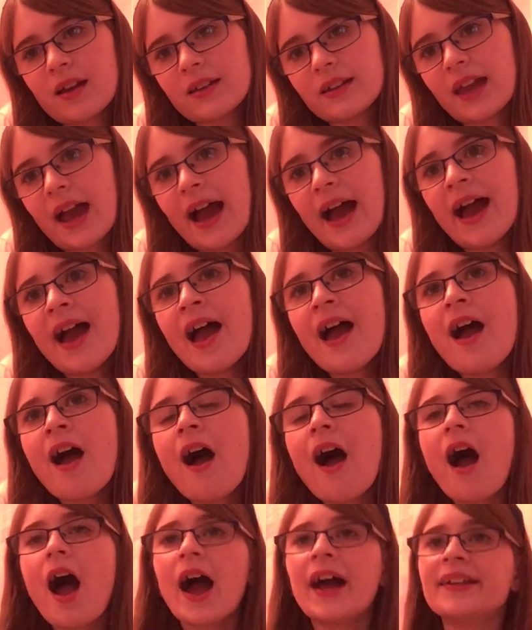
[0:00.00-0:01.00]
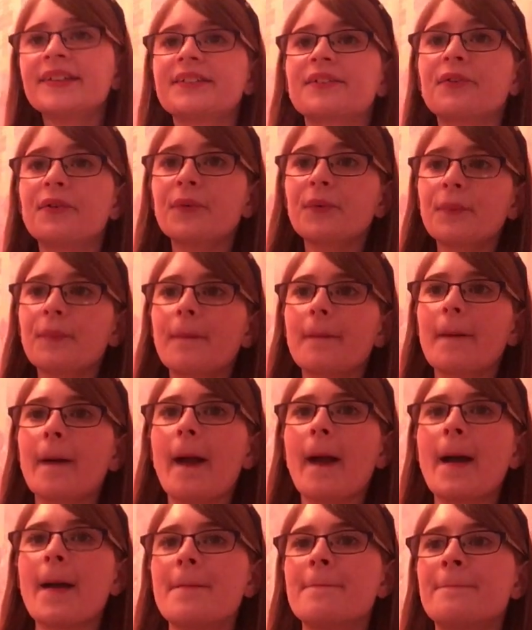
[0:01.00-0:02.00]
yeah. And
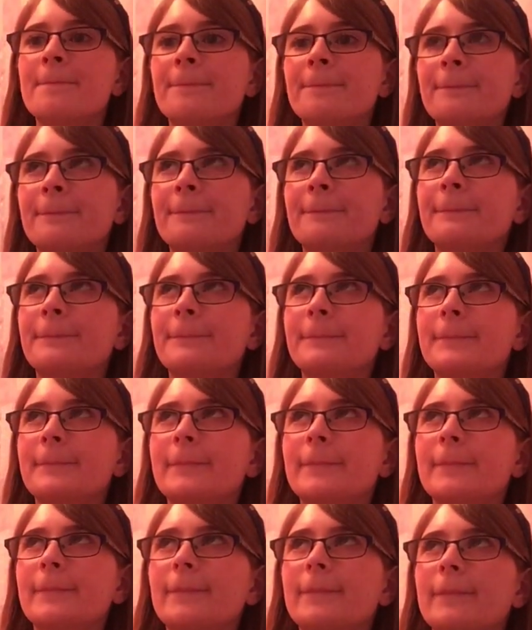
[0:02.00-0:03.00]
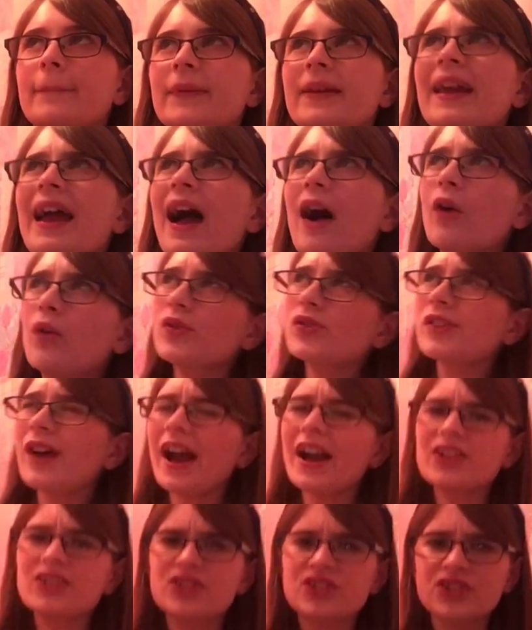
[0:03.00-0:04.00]
um, yeah, also,
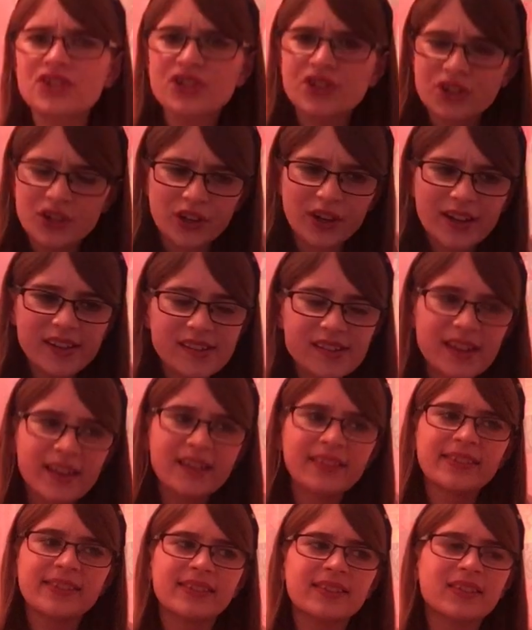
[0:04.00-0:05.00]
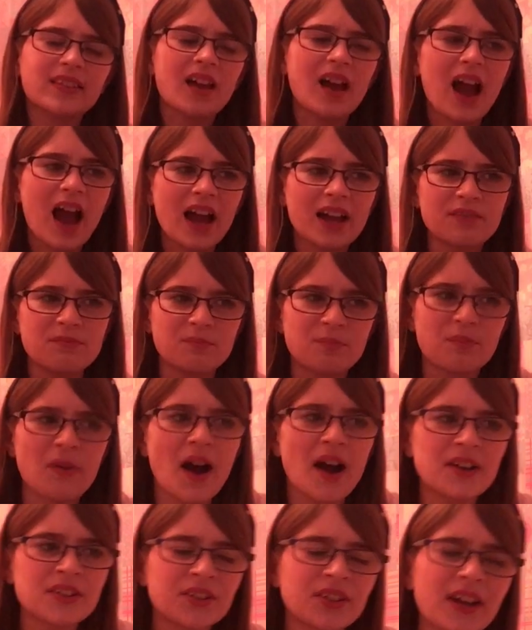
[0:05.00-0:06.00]
I, do you guys think, I,
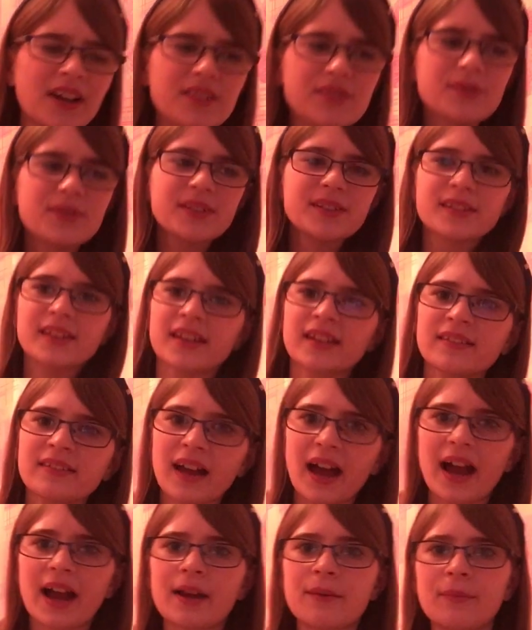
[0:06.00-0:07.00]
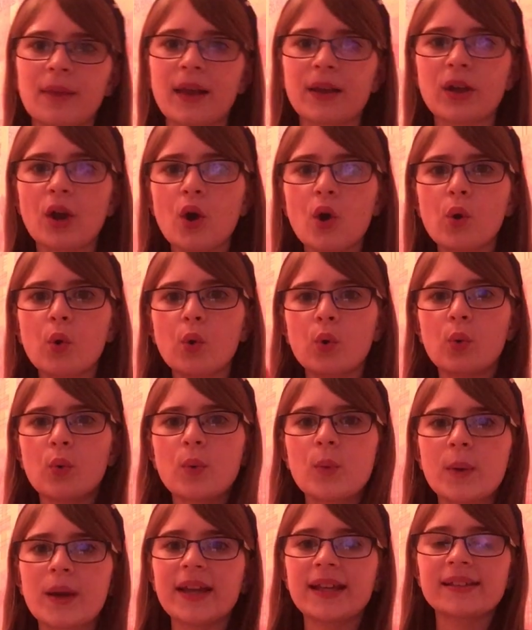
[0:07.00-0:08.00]
you guys always think that I'm, like,
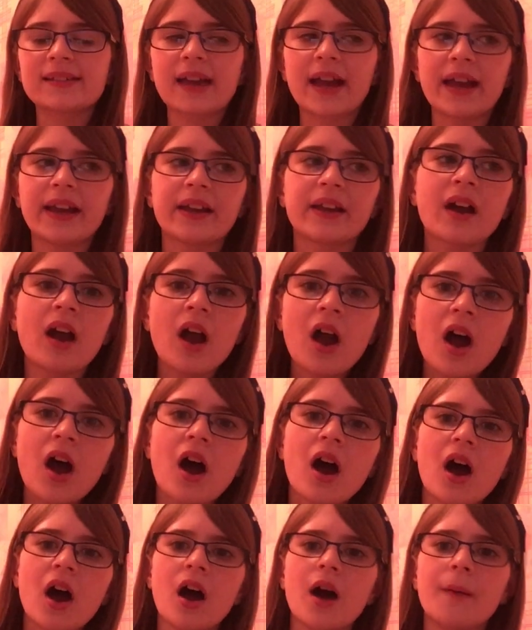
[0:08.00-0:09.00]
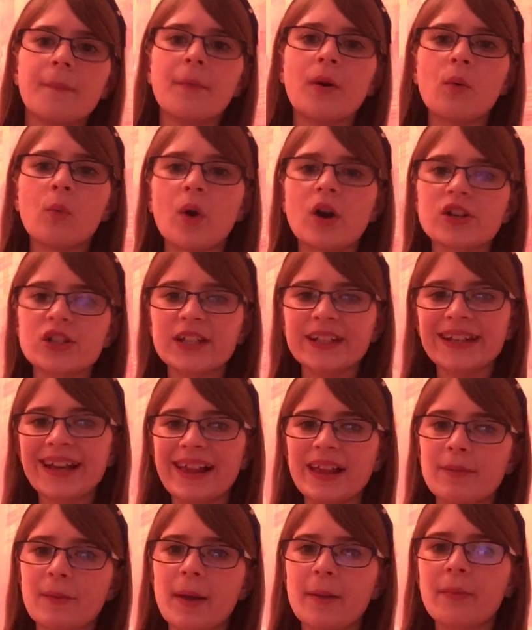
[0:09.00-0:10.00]
always, like, um, watching
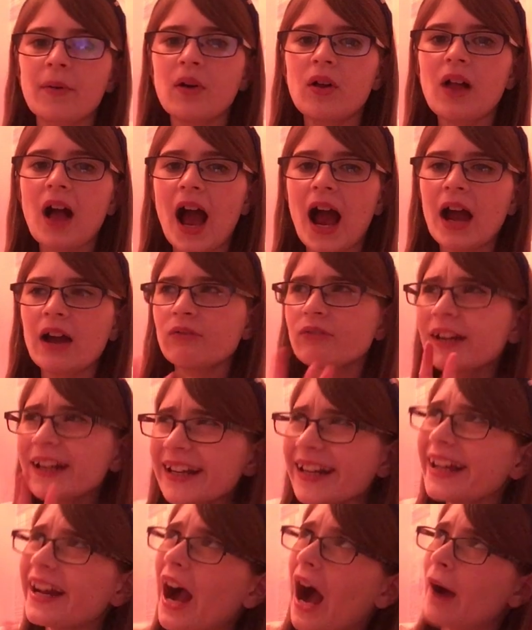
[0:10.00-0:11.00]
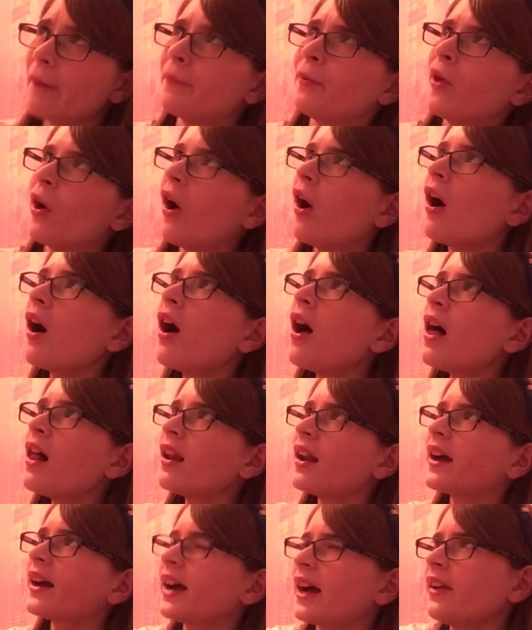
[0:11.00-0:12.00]
Kelli Maple. I really am not.
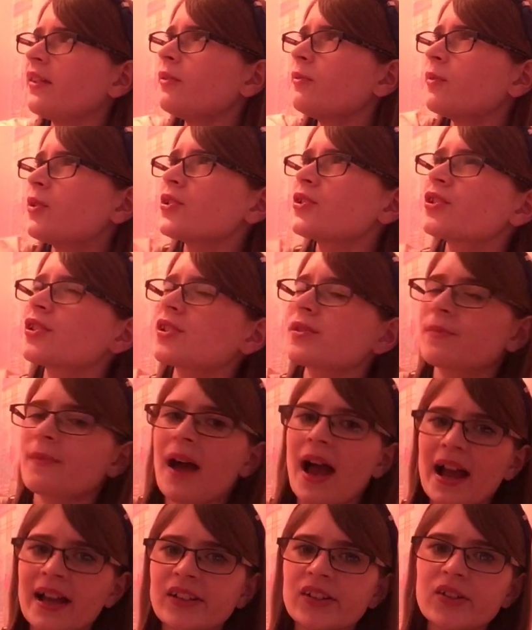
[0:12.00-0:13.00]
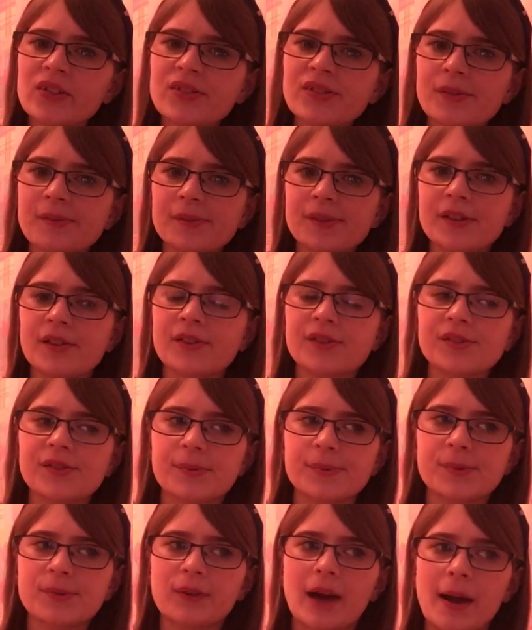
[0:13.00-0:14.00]
Like, I don't watch as, I do still
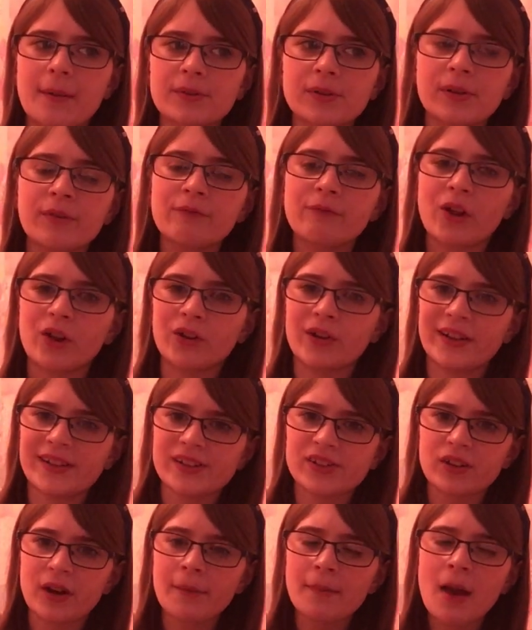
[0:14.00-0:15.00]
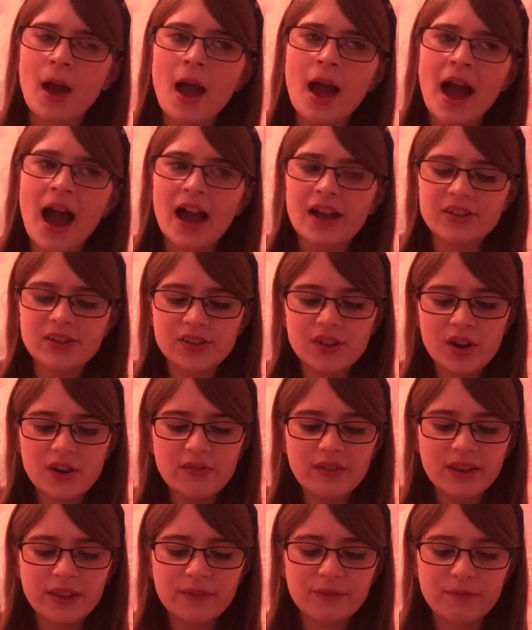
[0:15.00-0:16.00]
subscribe to her and follow on Instagram. I just
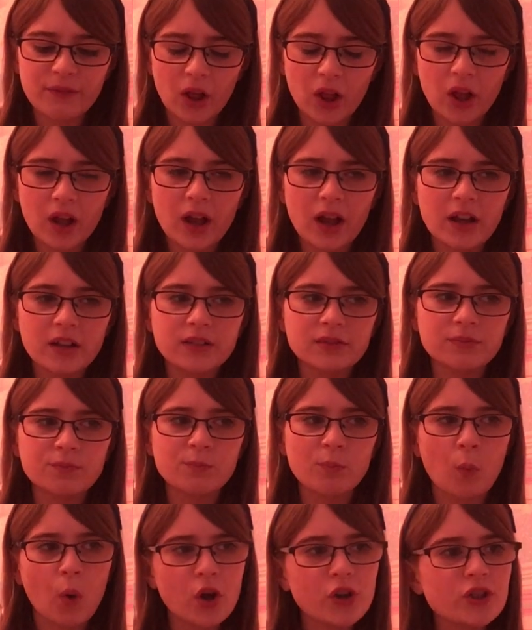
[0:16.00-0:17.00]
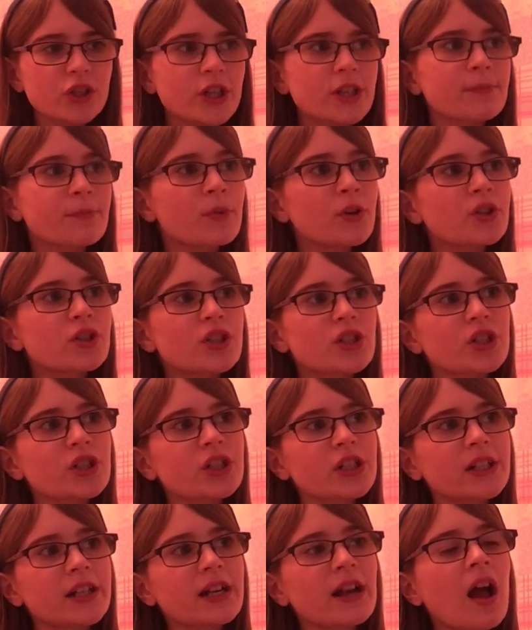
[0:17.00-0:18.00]
don't really follow, watch as much as
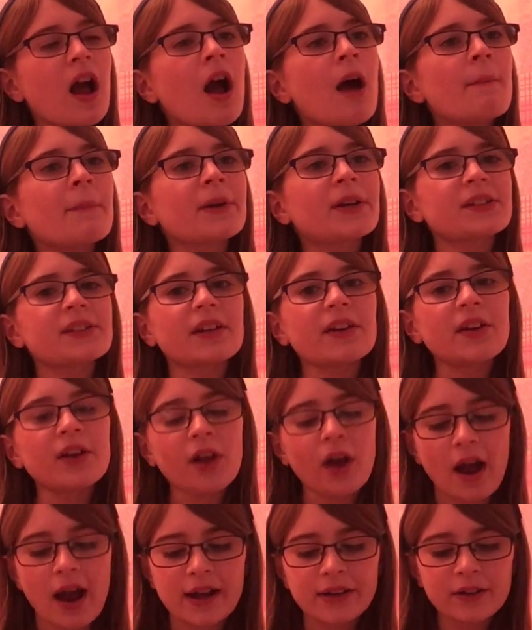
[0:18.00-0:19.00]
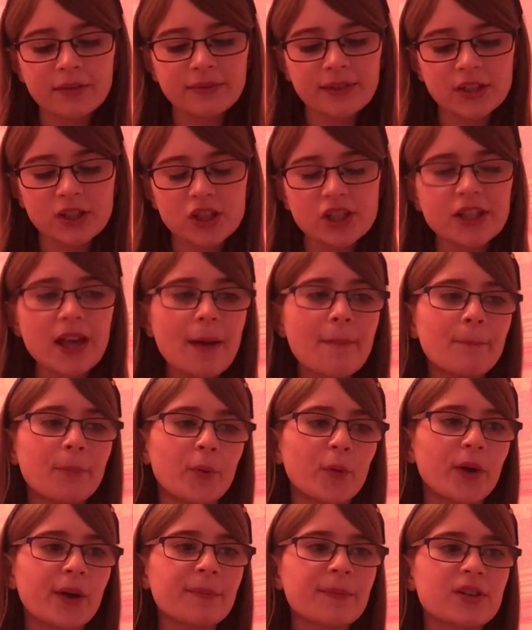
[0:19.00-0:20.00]
you do, because I don't know, I don't think she's getting
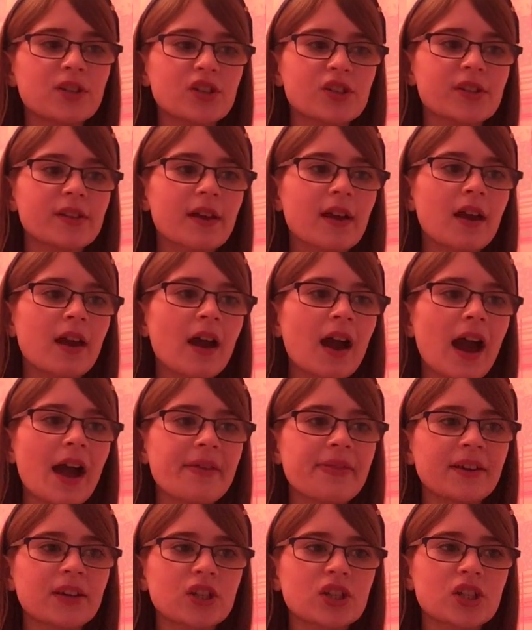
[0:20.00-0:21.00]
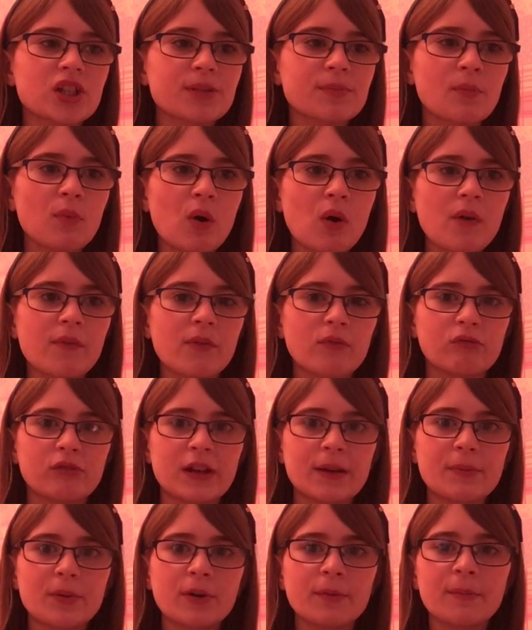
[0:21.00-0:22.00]
boring, it's just, I think she's more of a
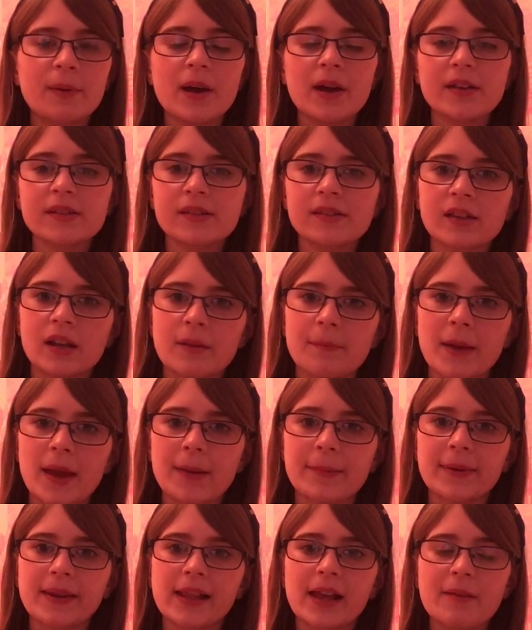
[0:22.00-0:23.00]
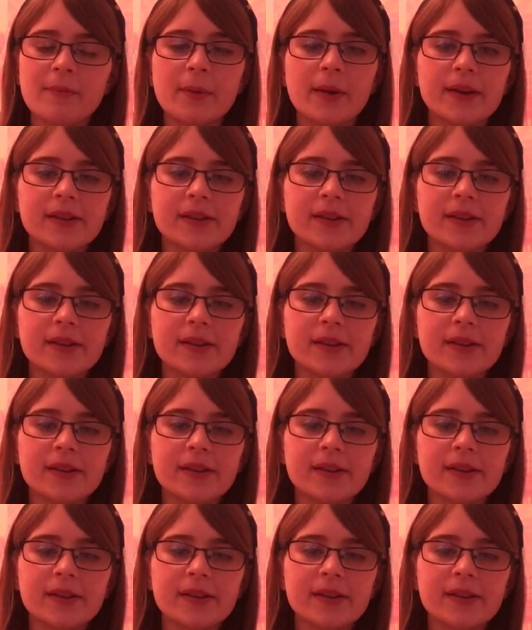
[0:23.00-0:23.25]
reborn person than a baby life